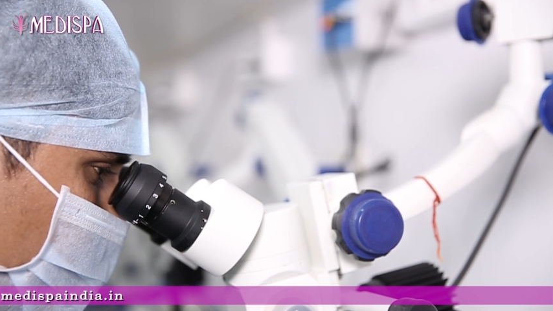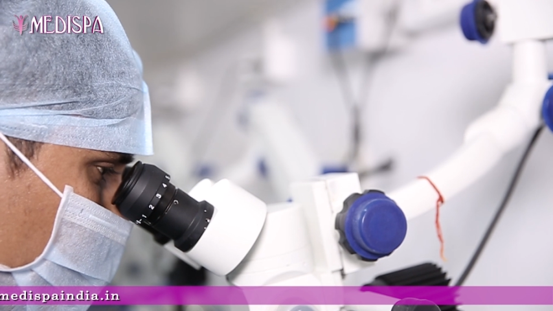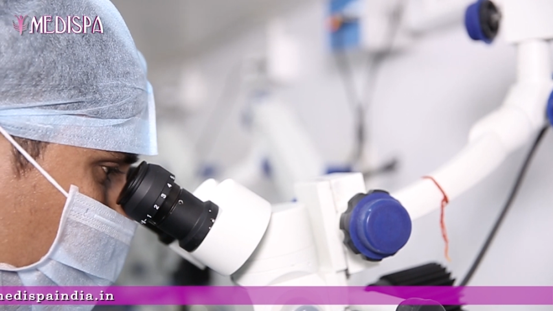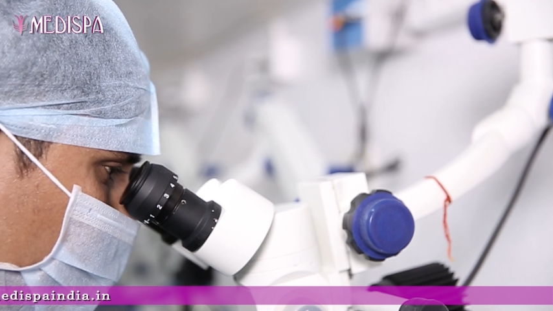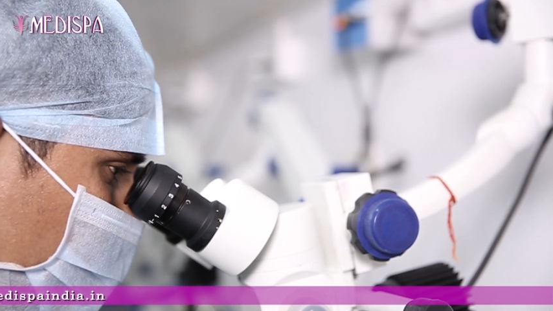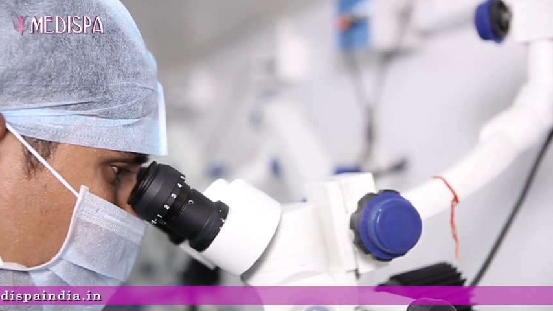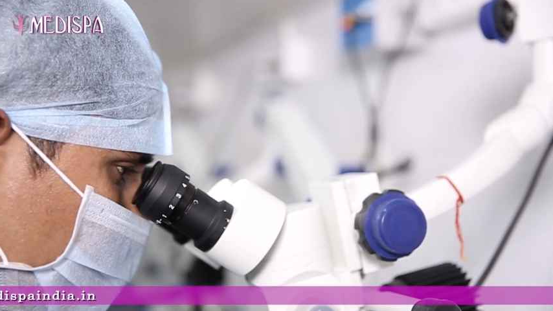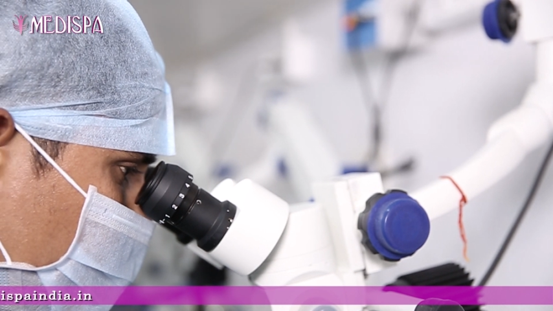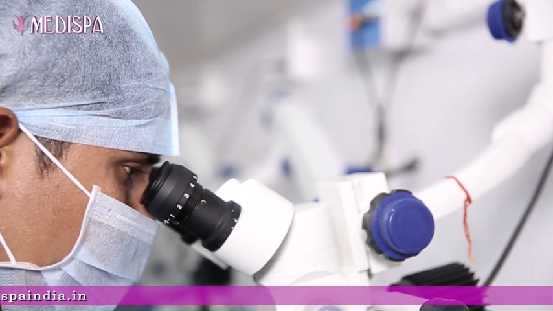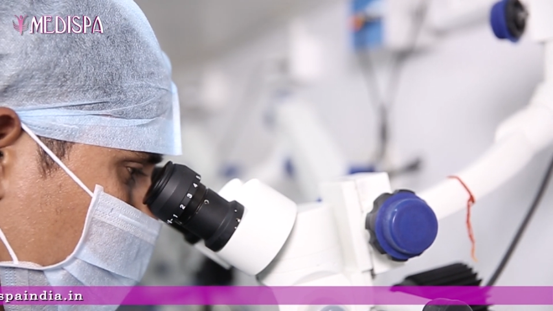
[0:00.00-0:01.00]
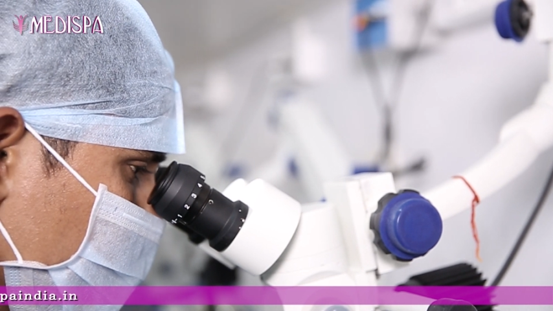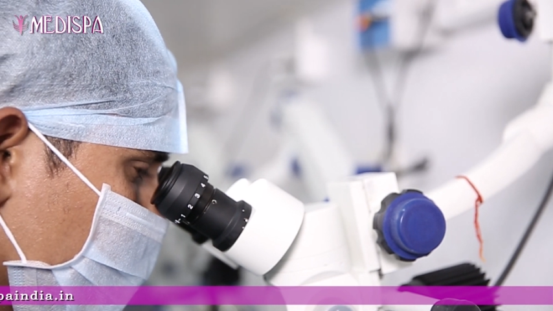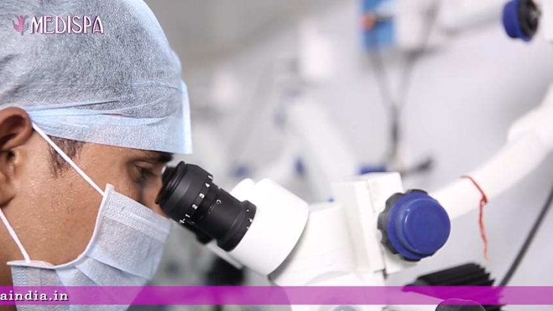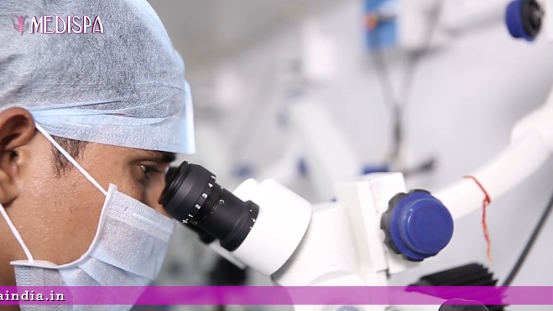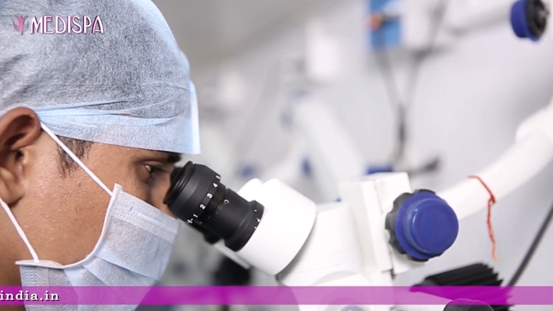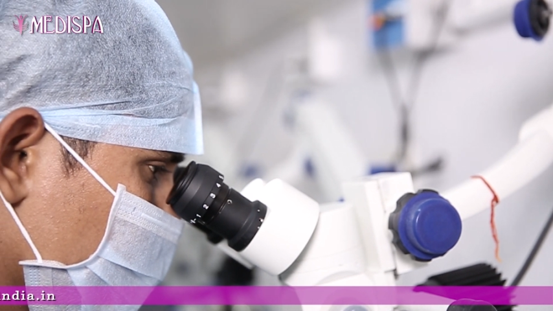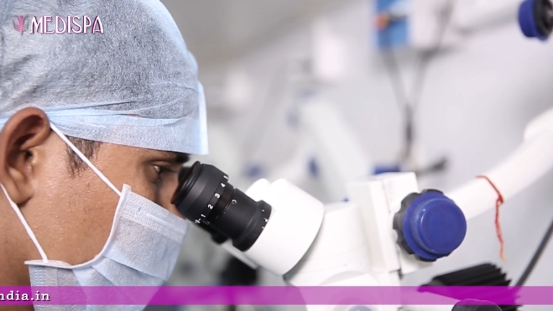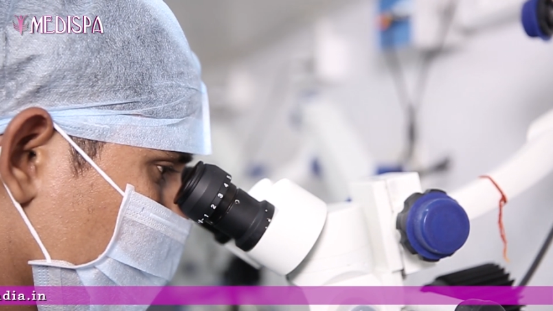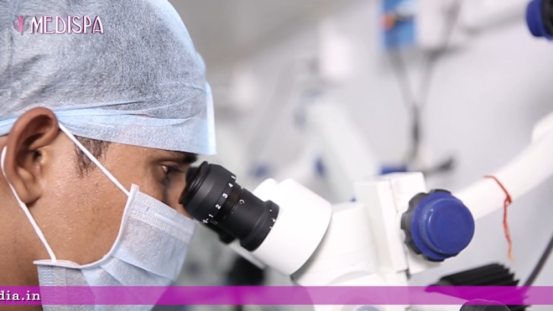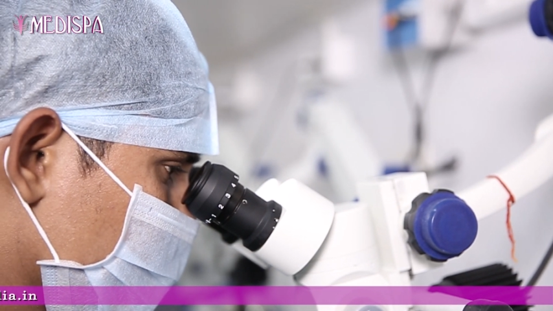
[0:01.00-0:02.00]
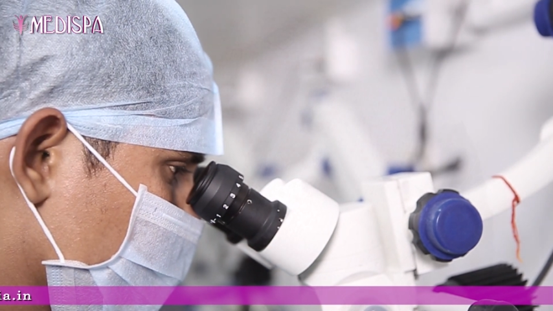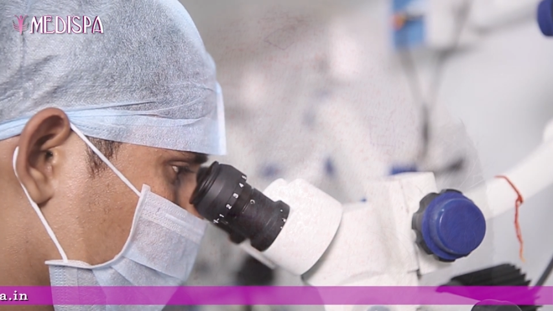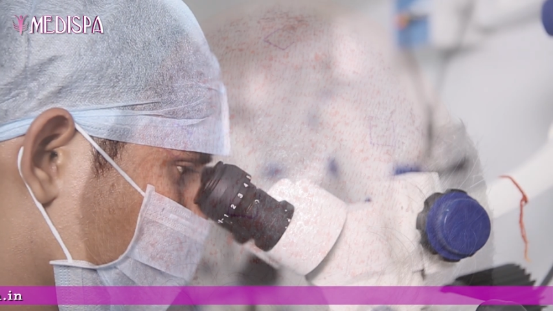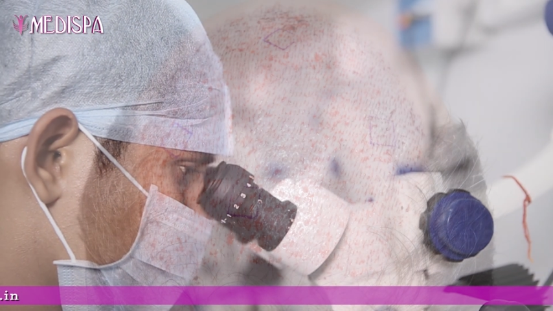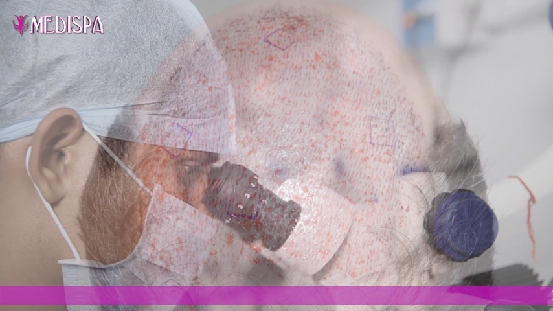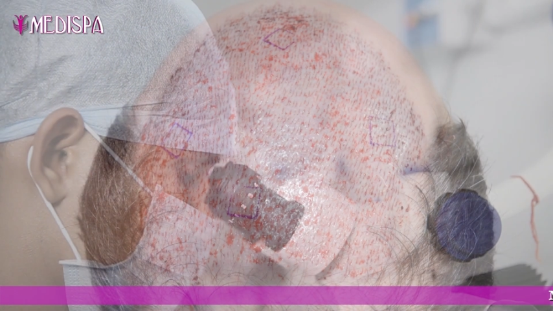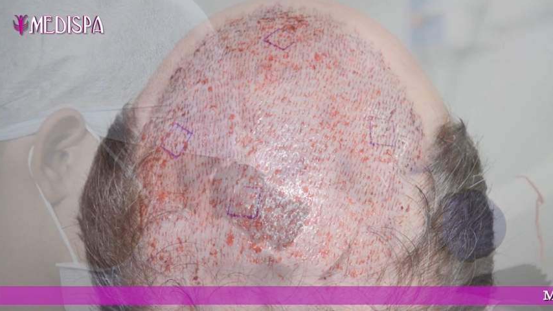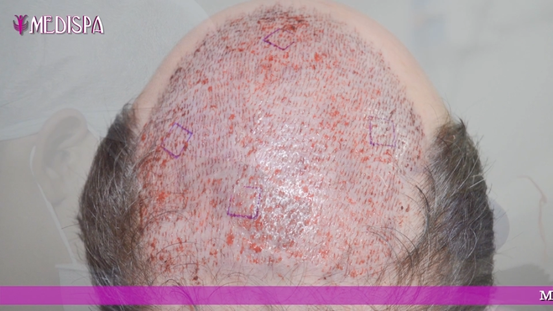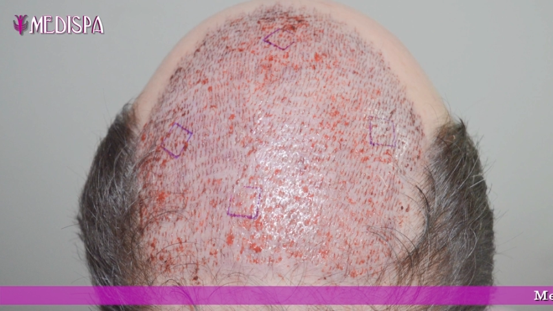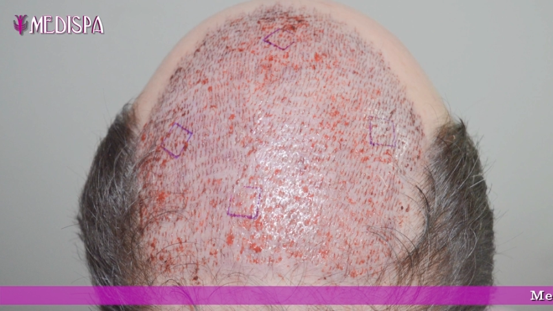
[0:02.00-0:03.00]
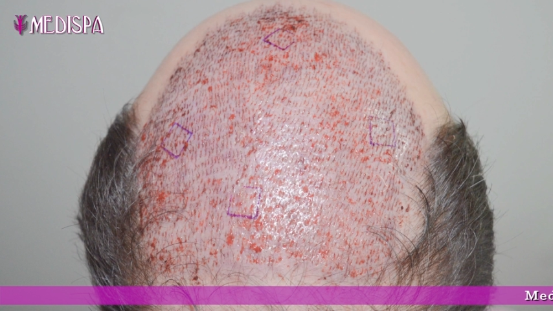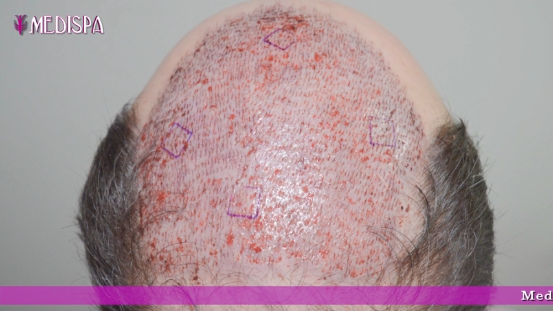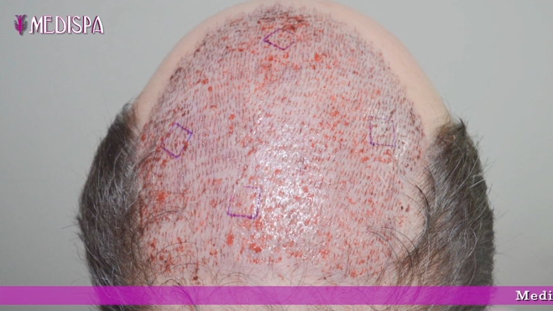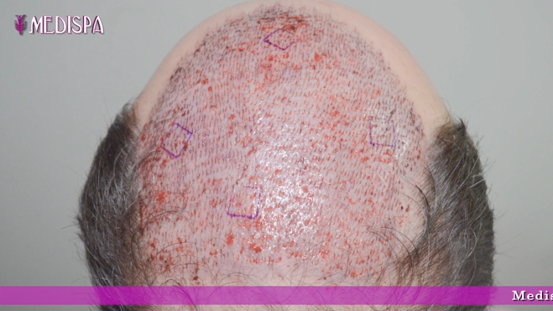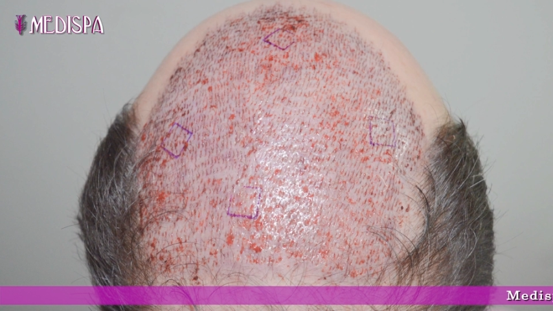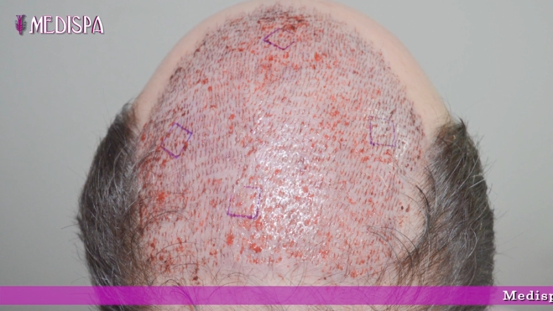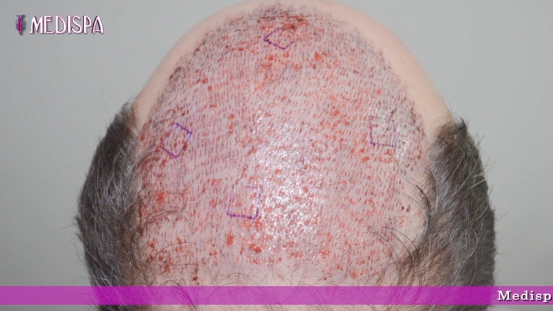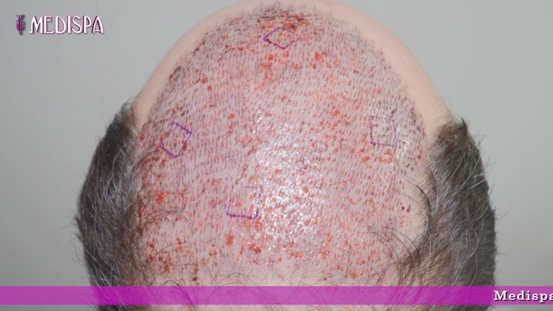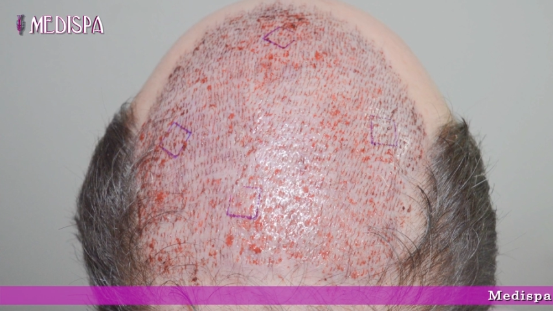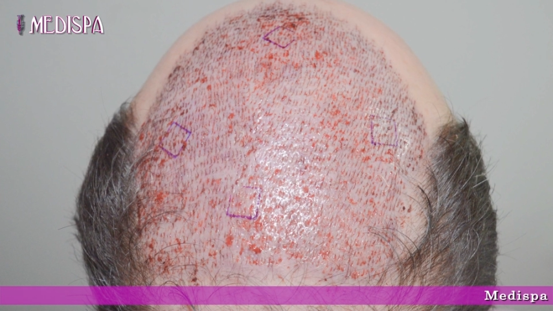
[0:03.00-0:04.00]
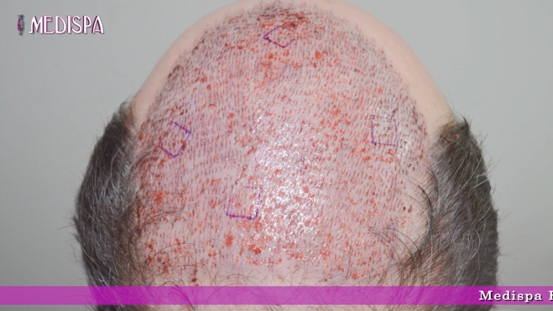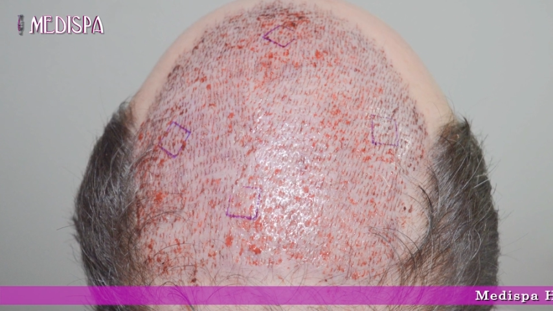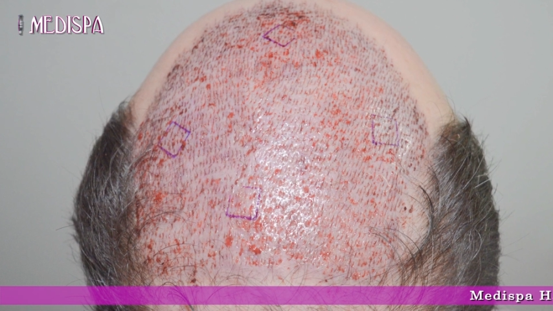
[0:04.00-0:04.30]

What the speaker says: [unreadable: no face in view]